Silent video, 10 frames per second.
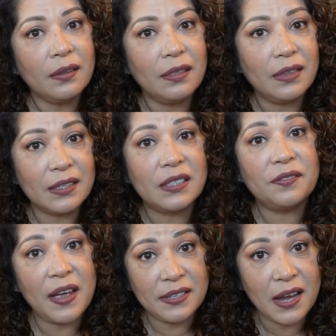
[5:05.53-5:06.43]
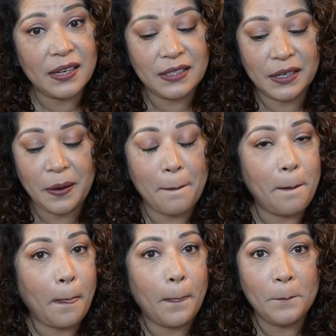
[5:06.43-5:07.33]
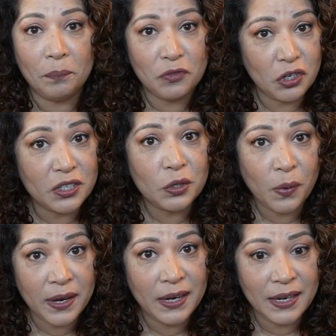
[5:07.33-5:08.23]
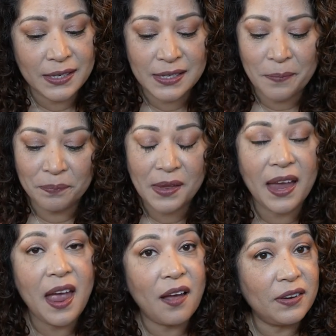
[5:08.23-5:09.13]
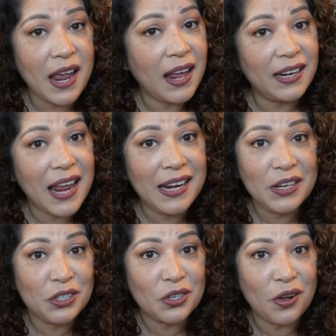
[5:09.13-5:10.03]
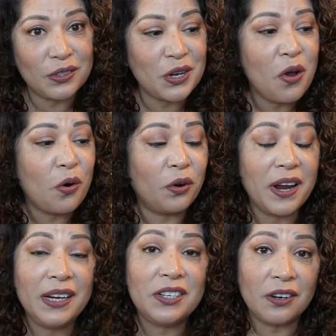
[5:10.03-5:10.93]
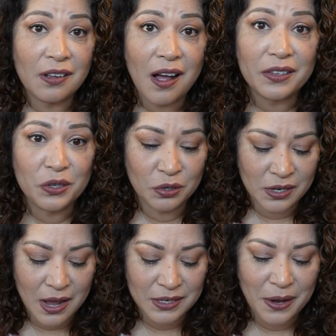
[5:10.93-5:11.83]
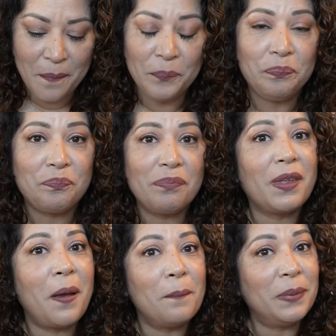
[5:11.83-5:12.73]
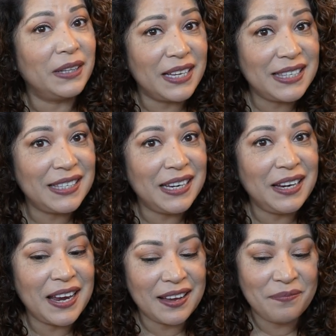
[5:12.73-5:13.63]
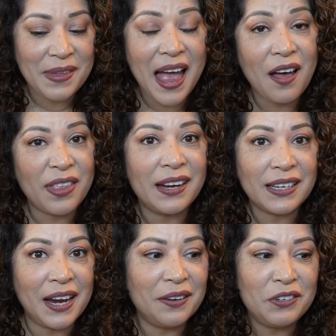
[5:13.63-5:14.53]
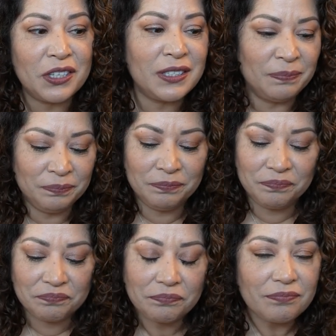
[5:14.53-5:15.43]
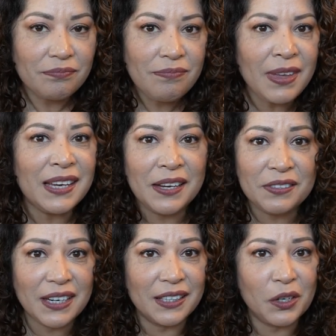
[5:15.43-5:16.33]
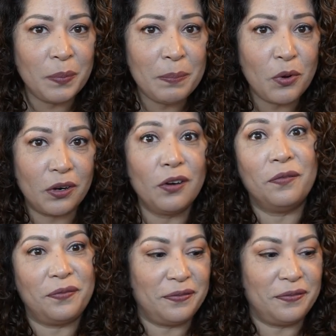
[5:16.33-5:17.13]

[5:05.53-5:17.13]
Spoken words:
This is fantastic, just the way it is. I haven't added any salt or any tonkatsu sauce, but let's see how that kind of just gives it a little bit more oomph.